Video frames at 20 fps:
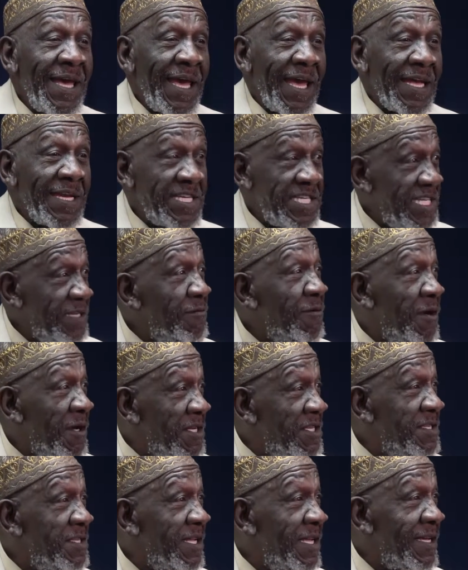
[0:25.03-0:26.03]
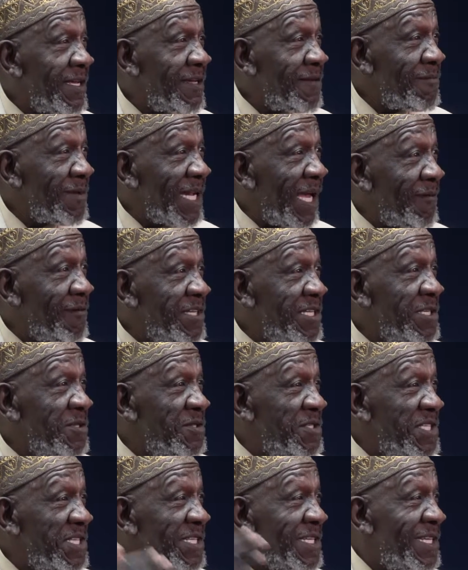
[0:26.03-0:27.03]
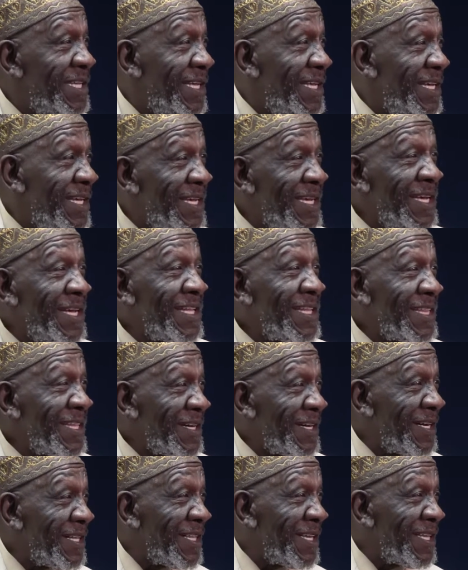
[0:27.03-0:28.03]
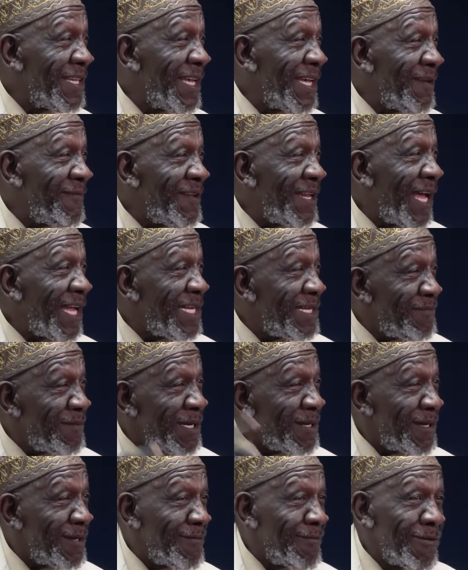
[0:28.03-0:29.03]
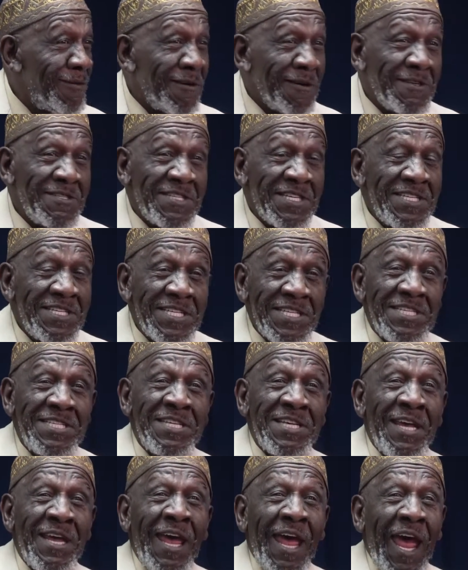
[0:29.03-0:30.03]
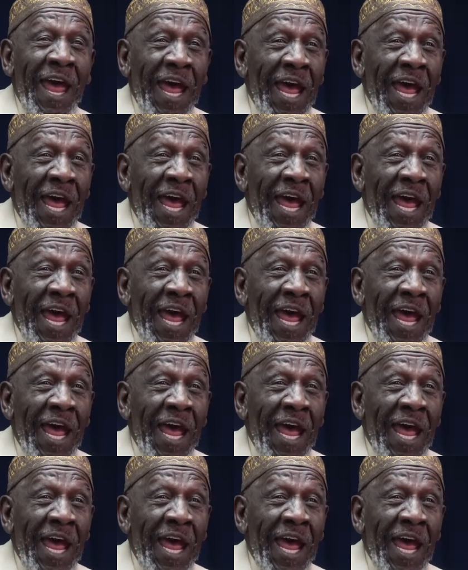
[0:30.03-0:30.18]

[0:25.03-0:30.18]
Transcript: and she wants, but I was using the other name Najma Brooks, and she said,